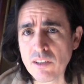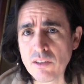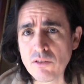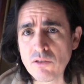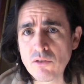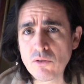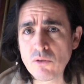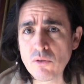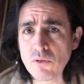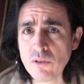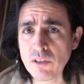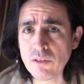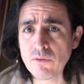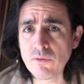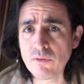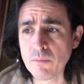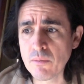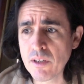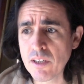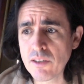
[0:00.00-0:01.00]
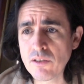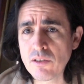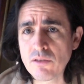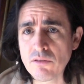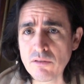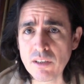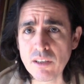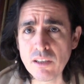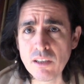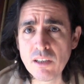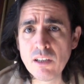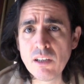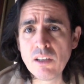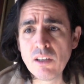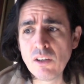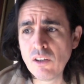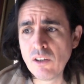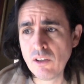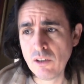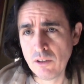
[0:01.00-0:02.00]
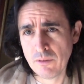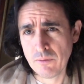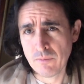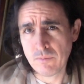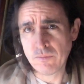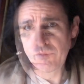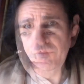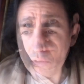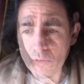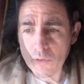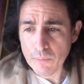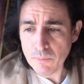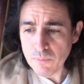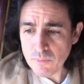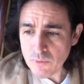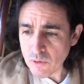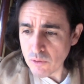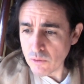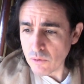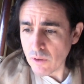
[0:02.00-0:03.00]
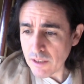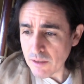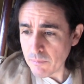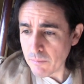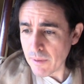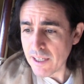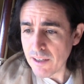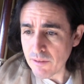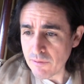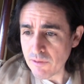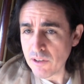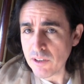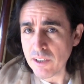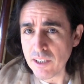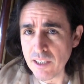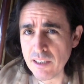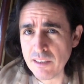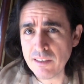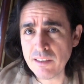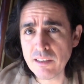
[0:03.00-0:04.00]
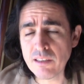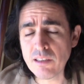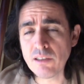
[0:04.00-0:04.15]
and stories from history to make it very easy